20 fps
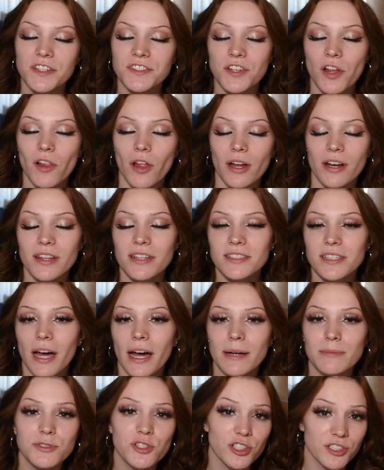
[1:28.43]
is a lot of the
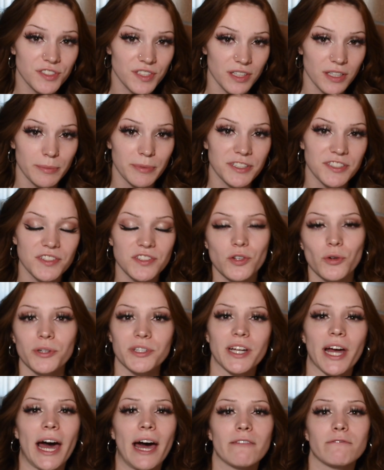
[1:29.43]
times your syllabus is
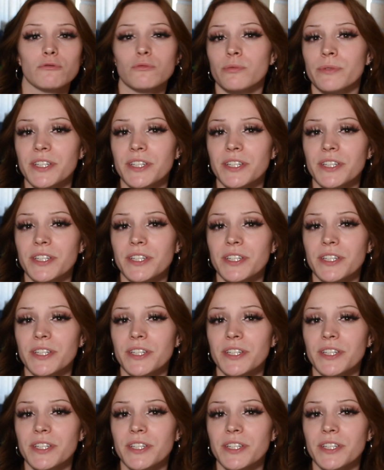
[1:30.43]
going to have